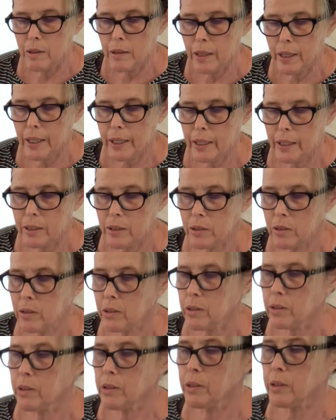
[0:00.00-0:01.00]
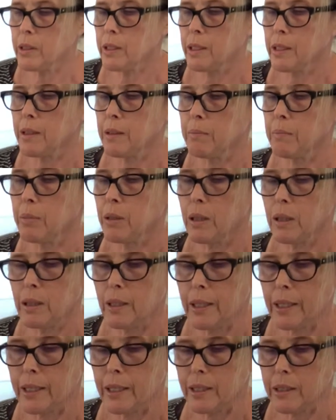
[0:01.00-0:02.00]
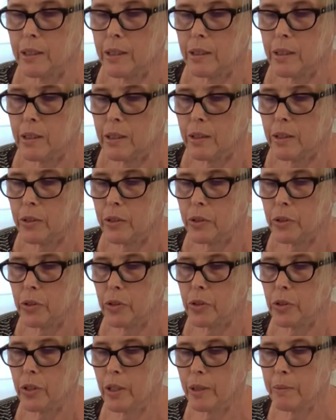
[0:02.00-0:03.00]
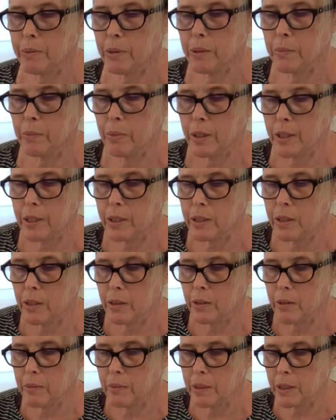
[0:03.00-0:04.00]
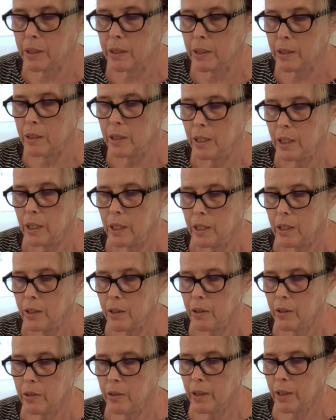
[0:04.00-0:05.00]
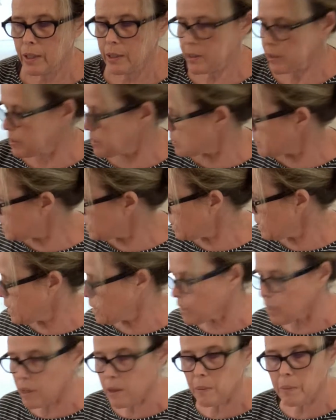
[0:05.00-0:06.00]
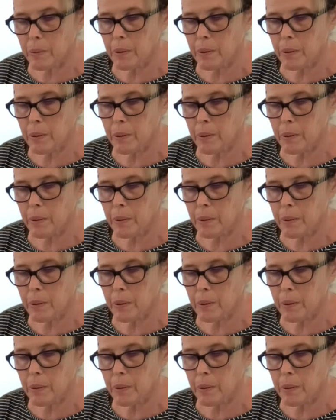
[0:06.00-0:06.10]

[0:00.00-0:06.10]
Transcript: handles in place, those straps in place. So I'm going to go across the top.